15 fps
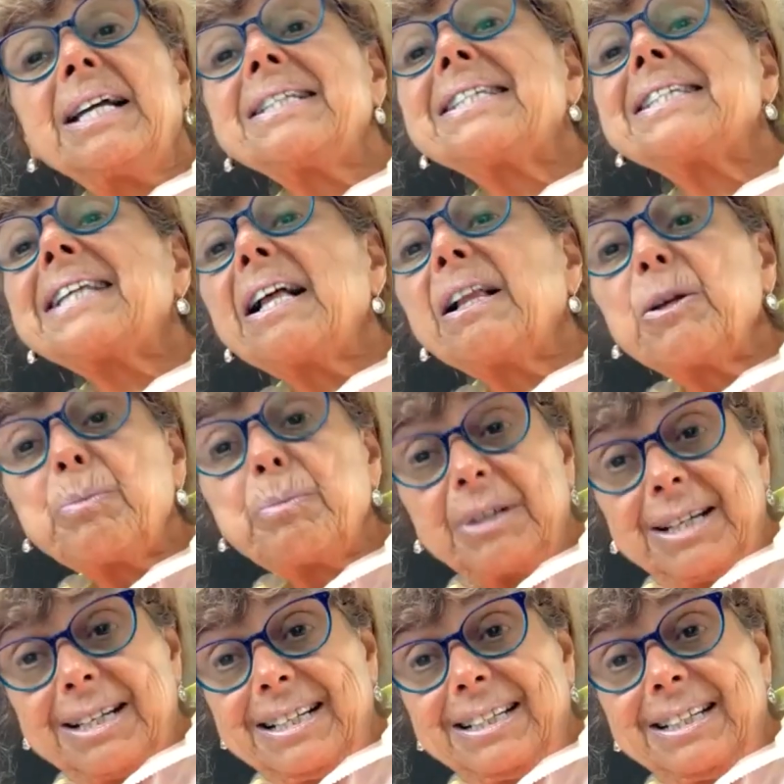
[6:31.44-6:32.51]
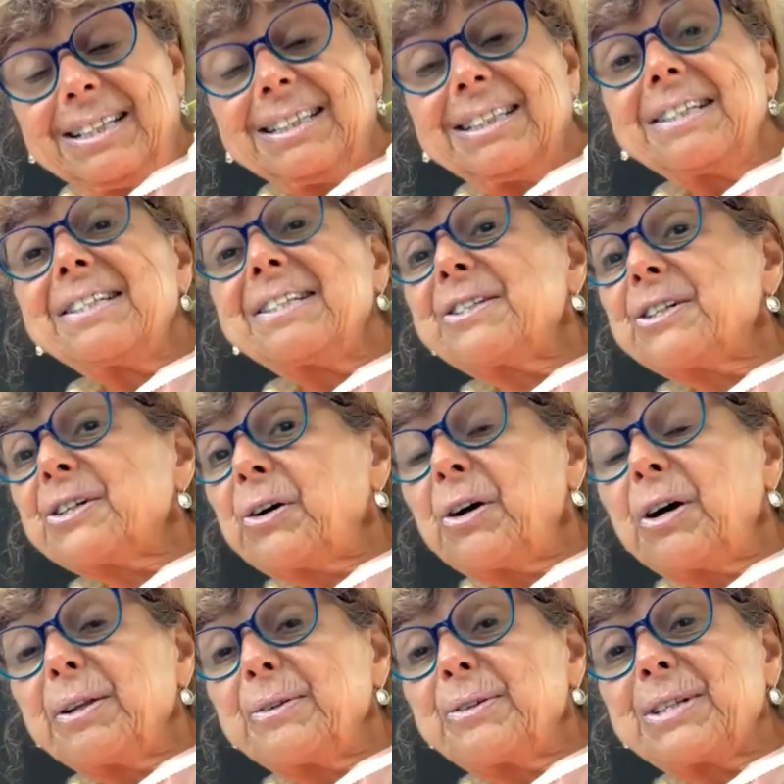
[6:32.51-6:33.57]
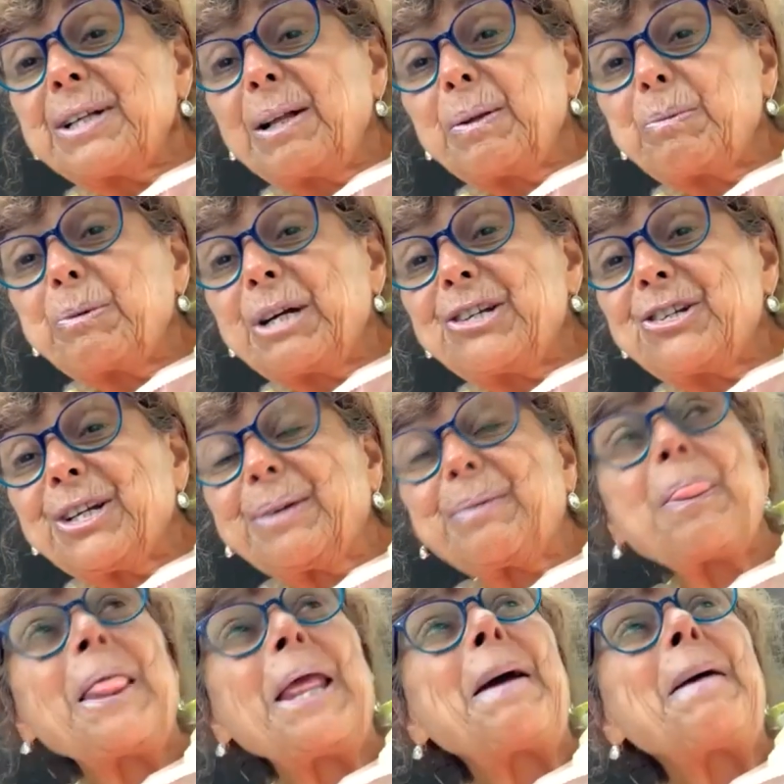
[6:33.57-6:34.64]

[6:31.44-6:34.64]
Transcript: and celebrating it. This is a call of celebration.